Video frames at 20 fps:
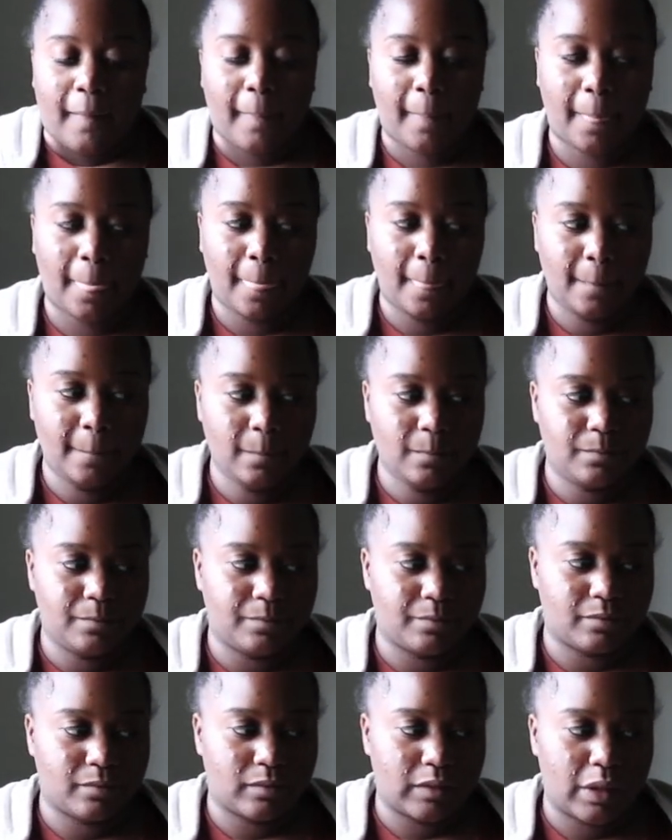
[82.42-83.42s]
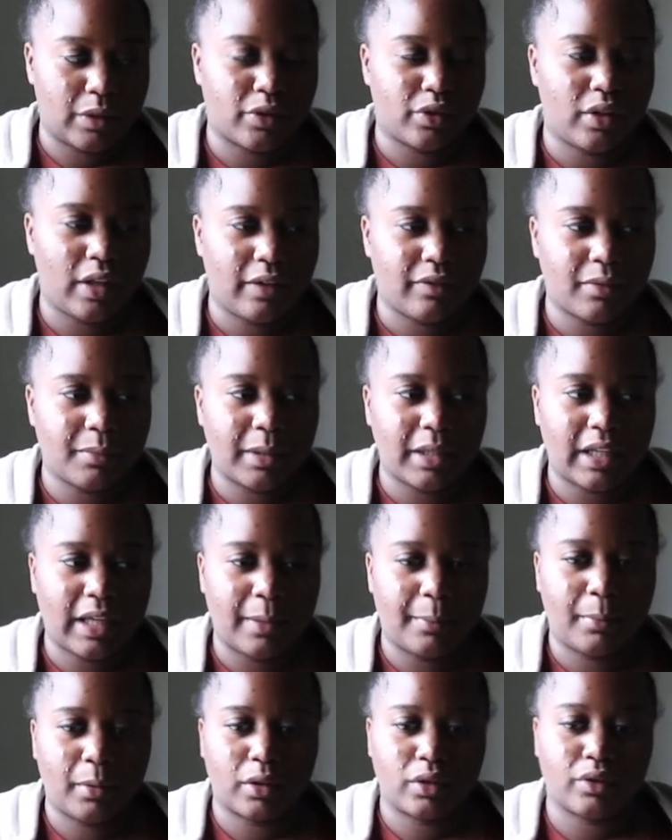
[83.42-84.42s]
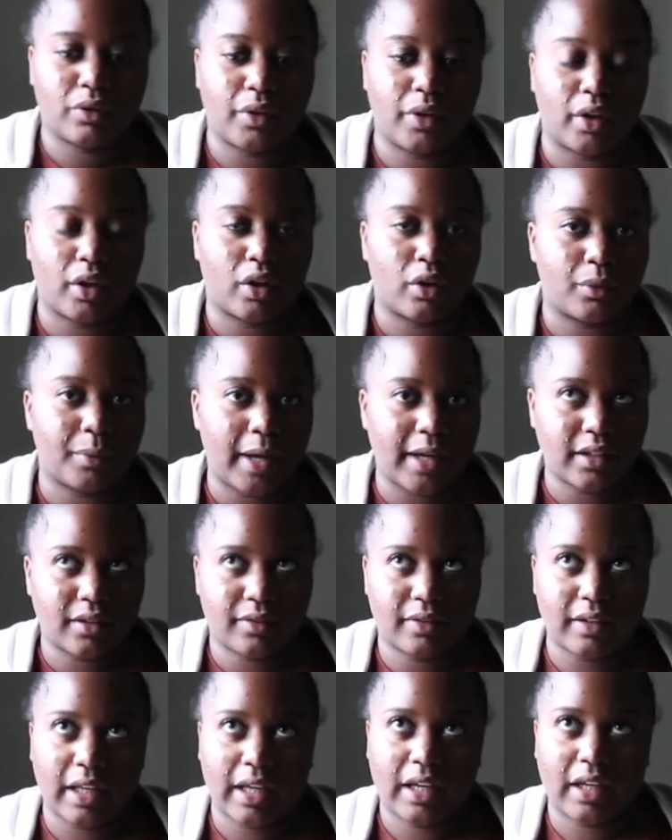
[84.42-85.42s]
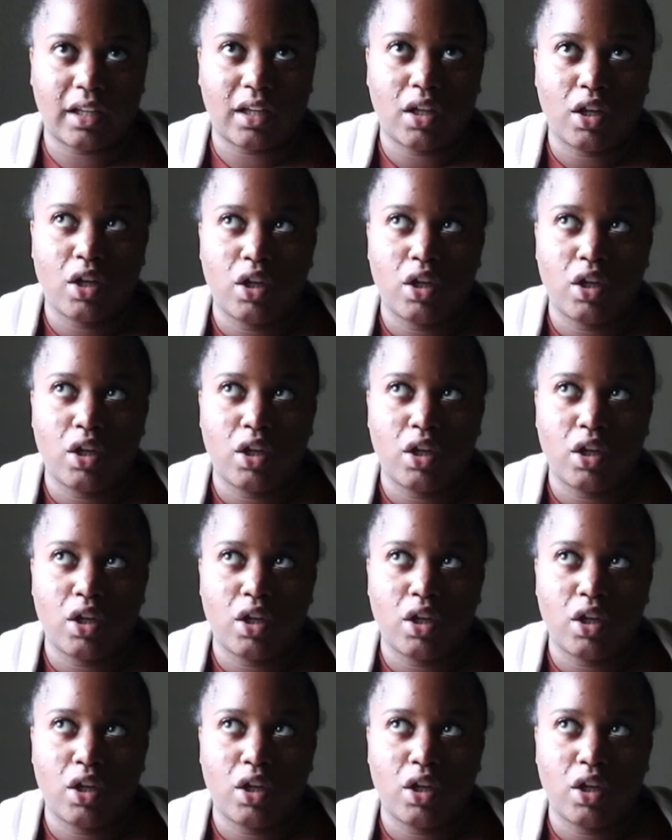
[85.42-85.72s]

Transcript: It was too late for me to get booked for the correct flight,